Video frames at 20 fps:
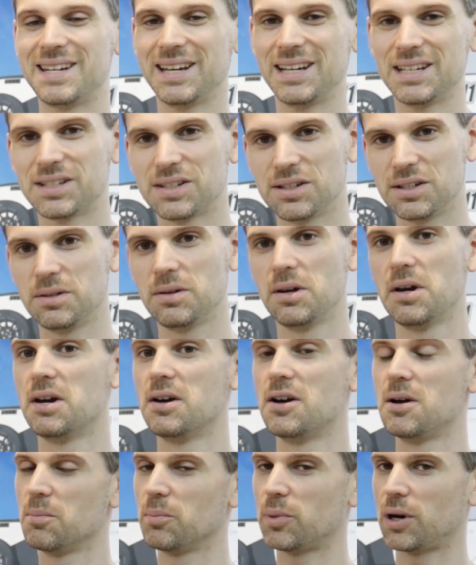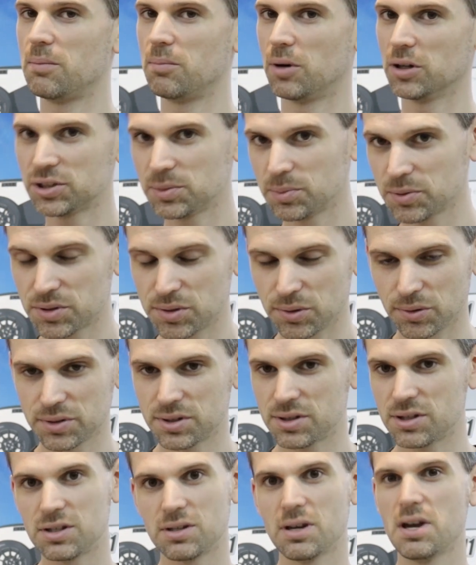tested by multiple
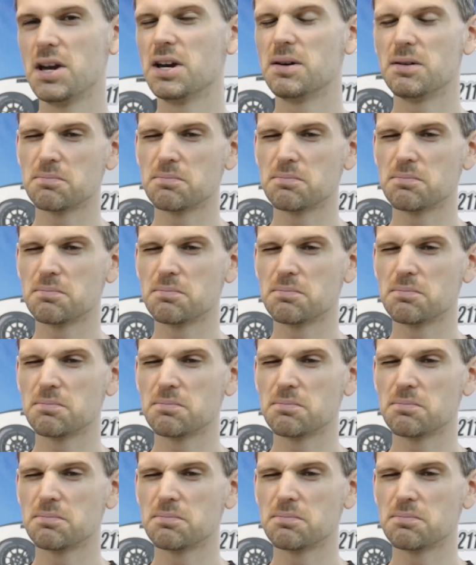sources,